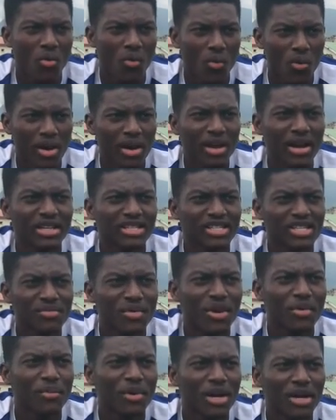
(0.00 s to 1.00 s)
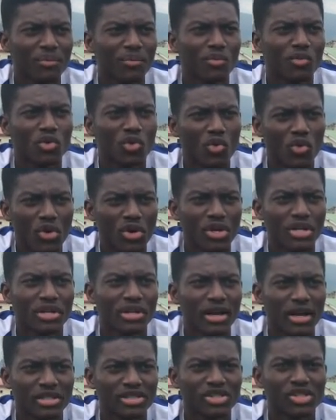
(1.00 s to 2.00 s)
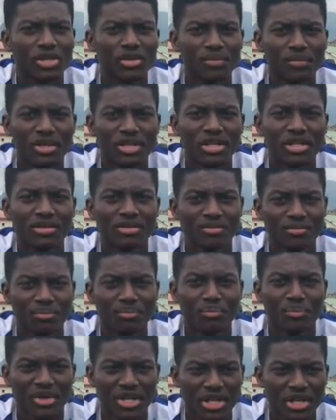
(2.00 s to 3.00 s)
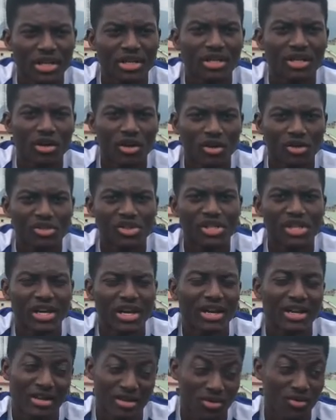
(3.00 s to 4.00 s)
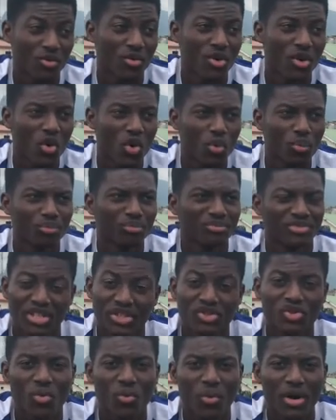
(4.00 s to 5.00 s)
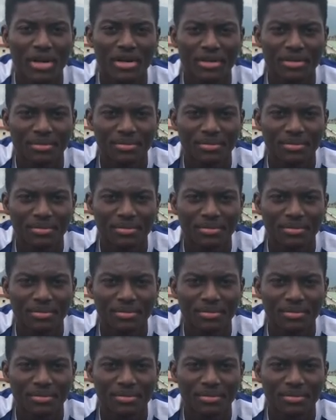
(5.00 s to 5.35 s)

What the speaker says: Well, I see my brand growing extremely big in the country, and we hope nationwide.